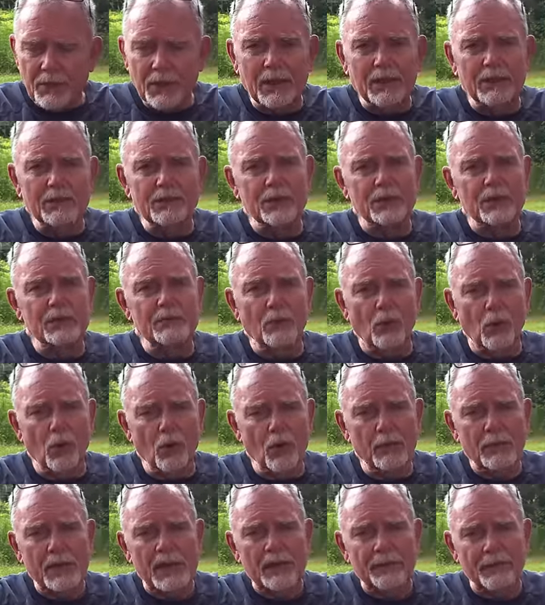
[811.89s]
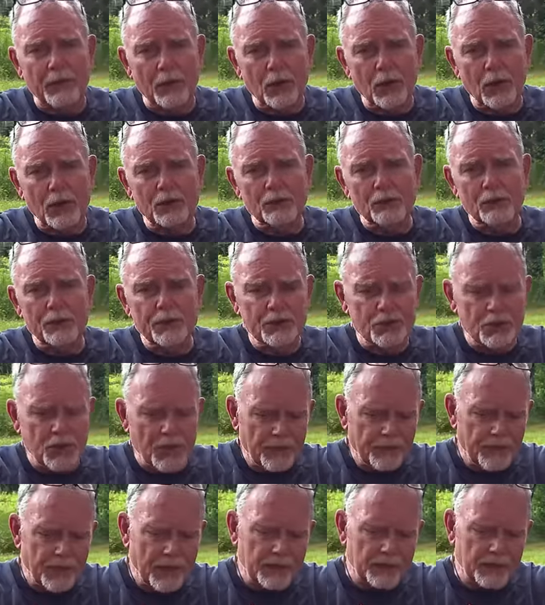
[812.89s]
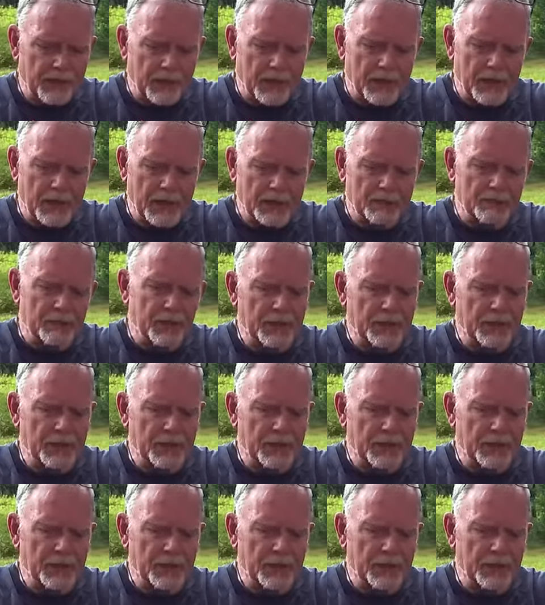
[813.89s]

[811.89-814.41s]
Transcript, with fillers: because it's more about the cartridge than the gun.